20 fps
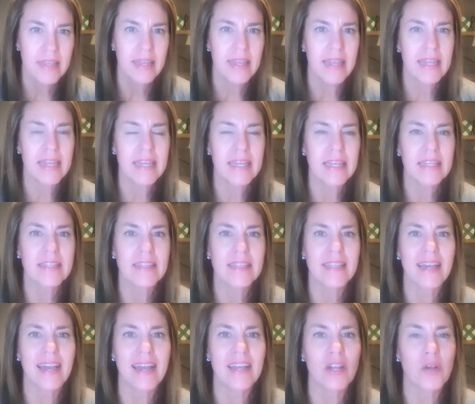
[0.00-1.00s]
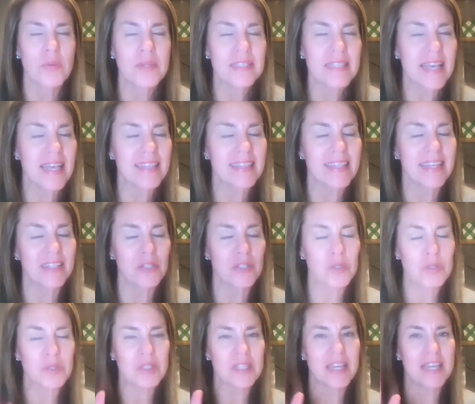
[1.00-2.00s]
And I always had that
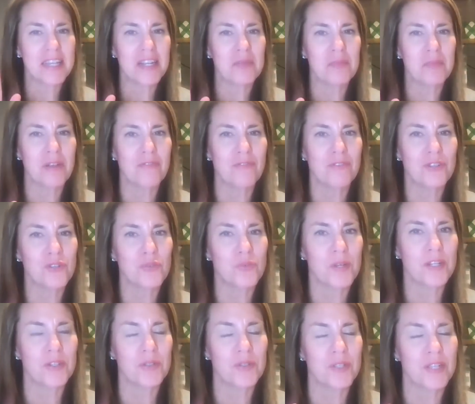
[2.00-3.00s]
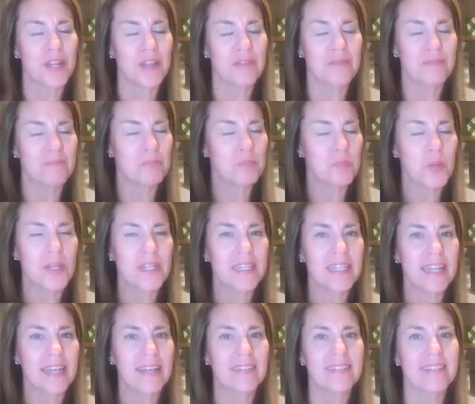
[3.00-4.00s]
little sign on my refrigerator that I printed
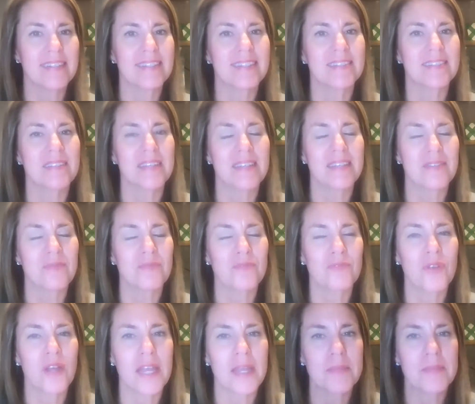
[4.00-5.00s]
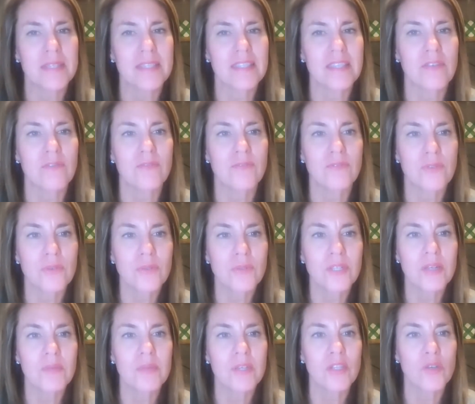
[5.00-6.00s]
out and, and framed that said, Food
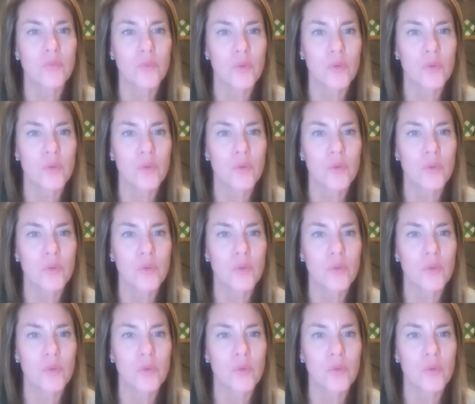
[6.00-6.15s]
can be the